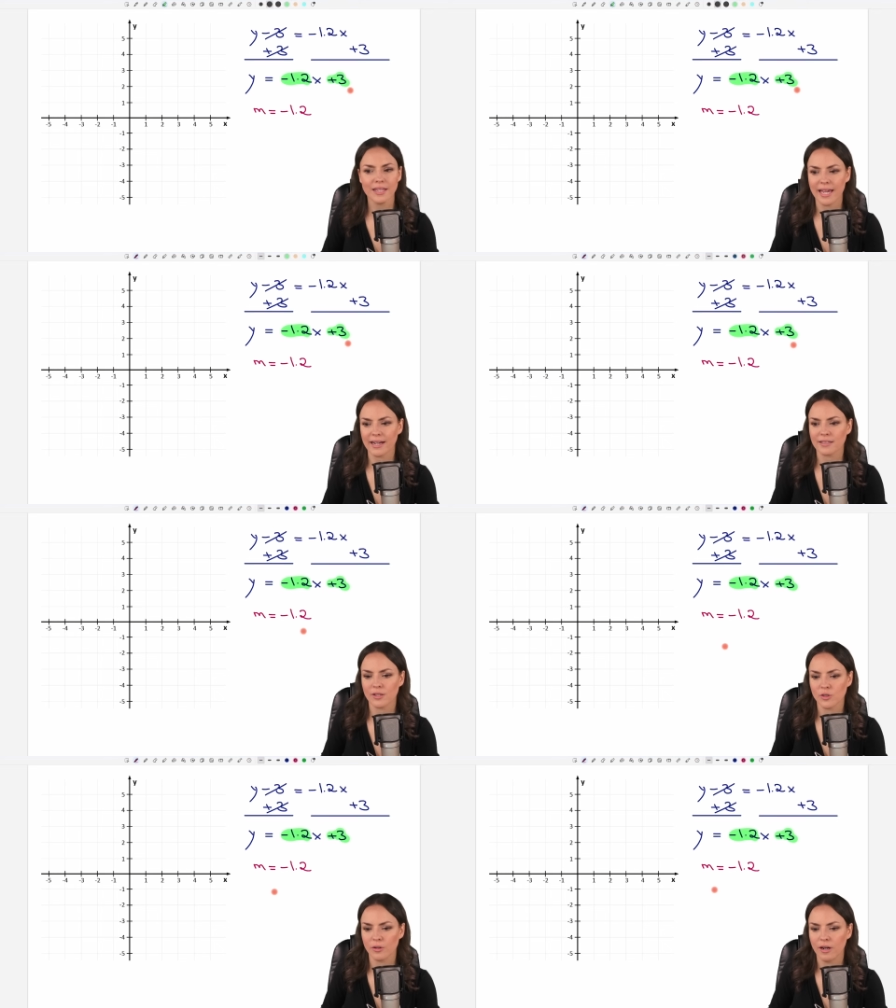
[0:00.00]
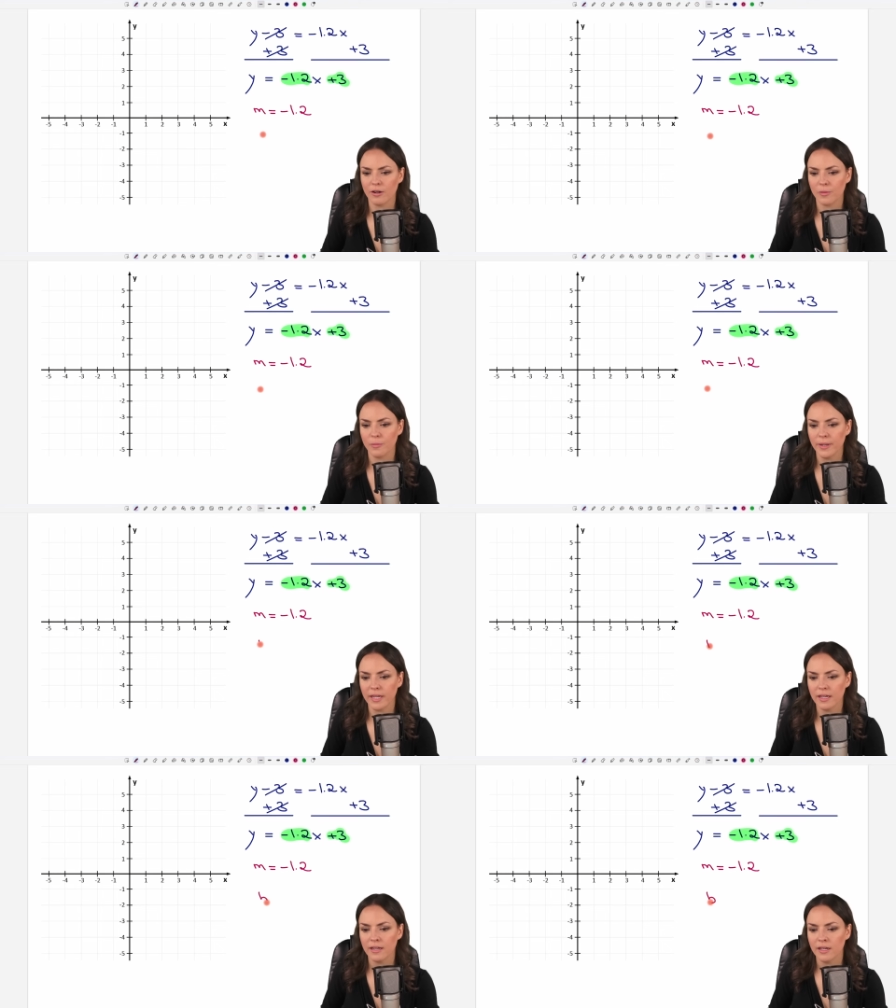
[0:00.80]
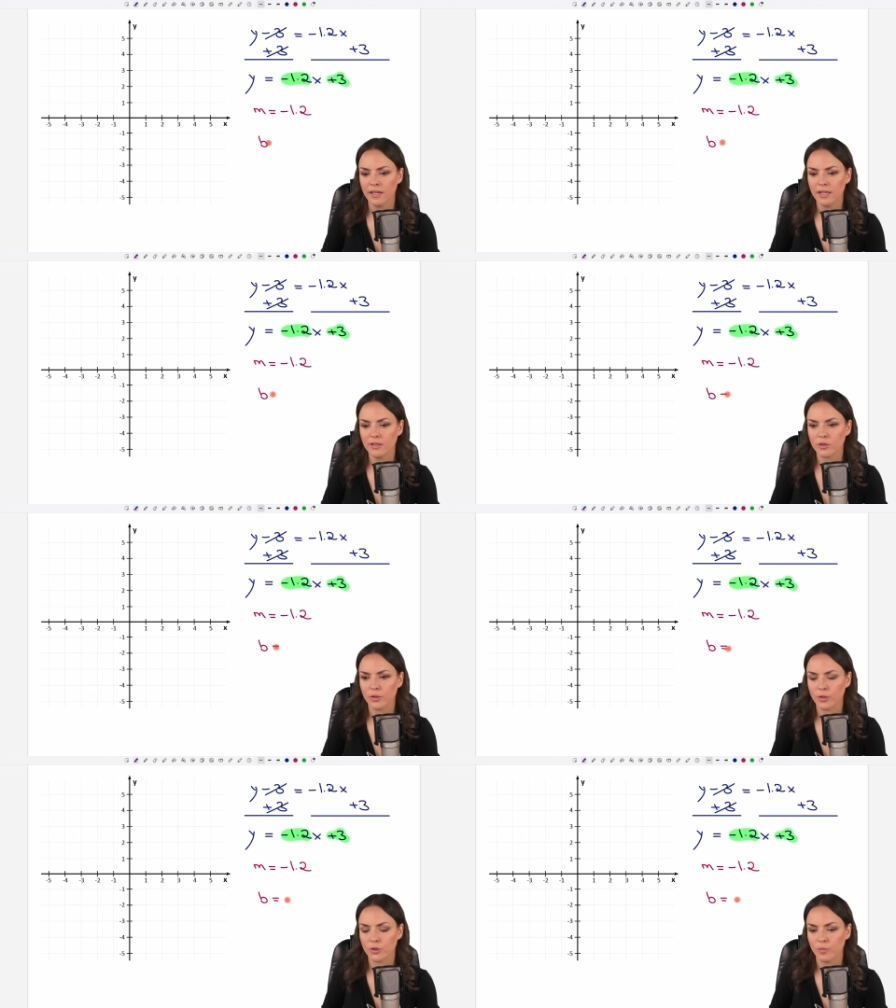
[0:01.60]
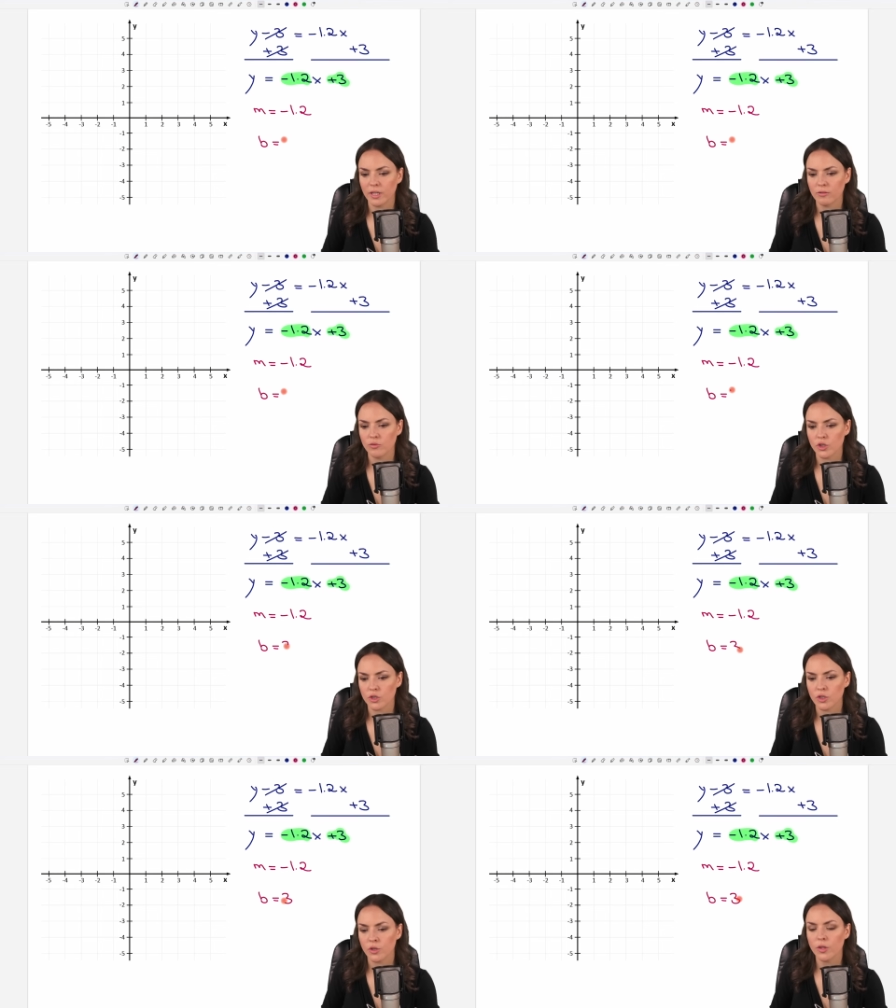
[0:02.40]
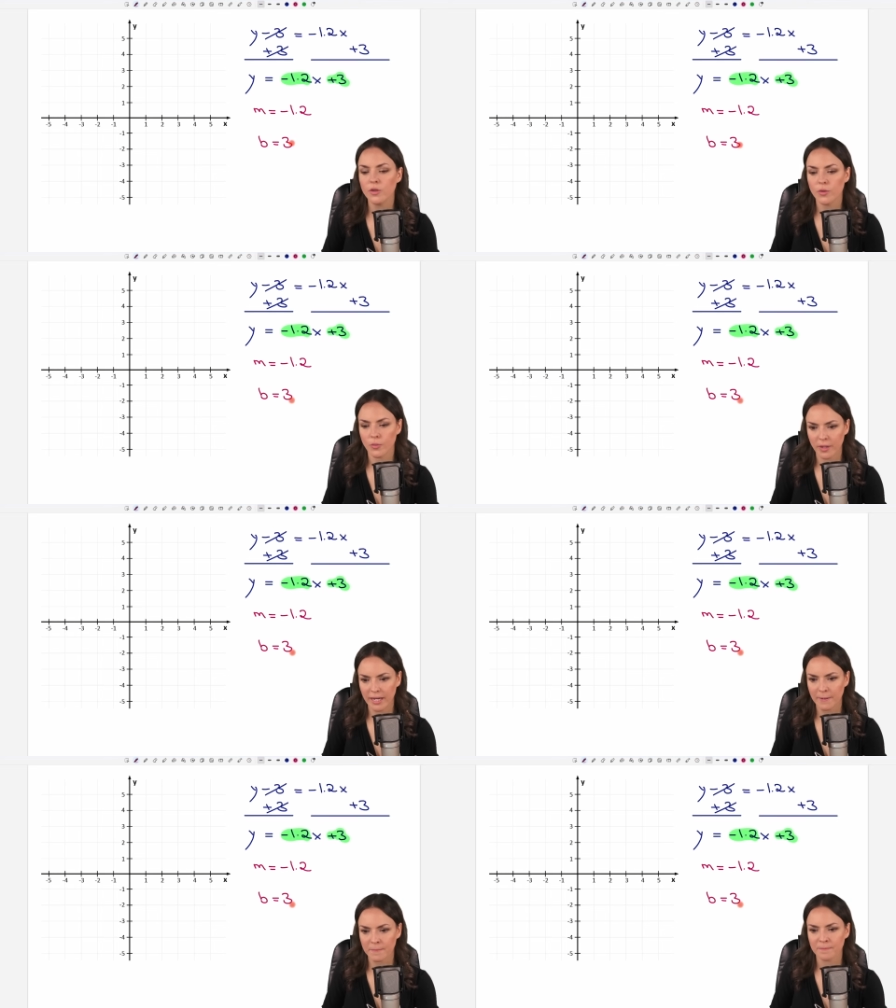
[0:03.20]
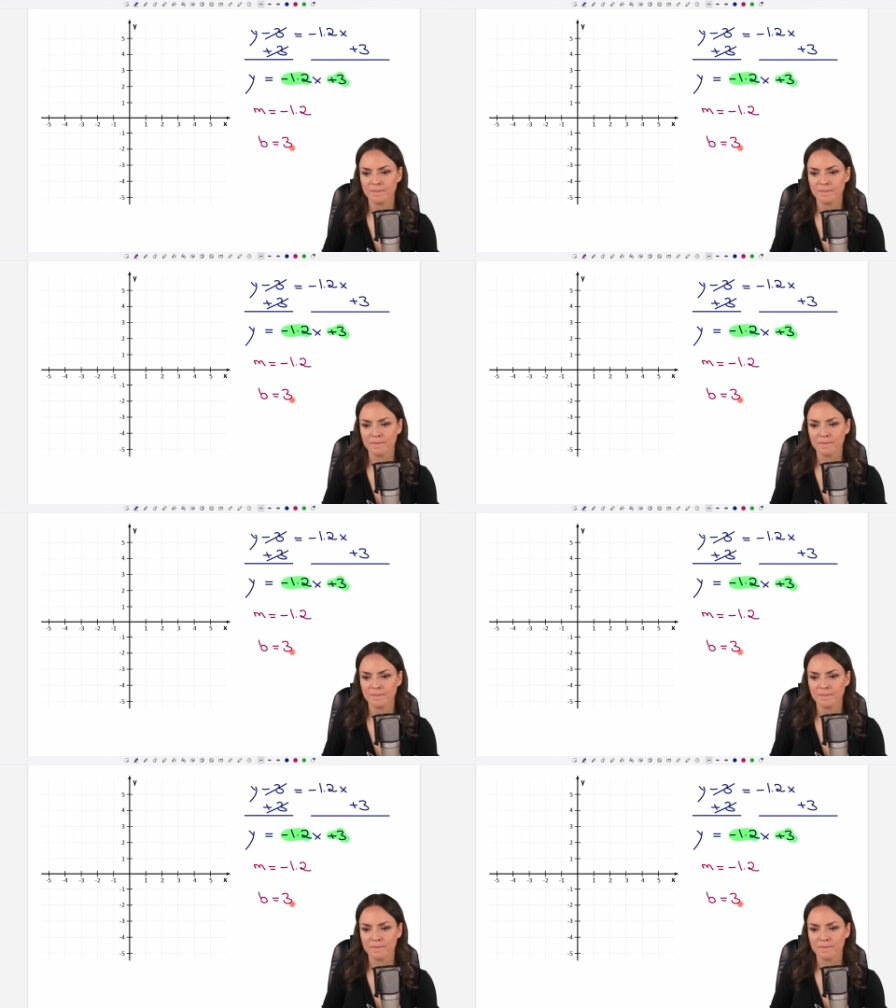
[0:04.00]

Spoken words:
the x, so our b is going to be just the 3.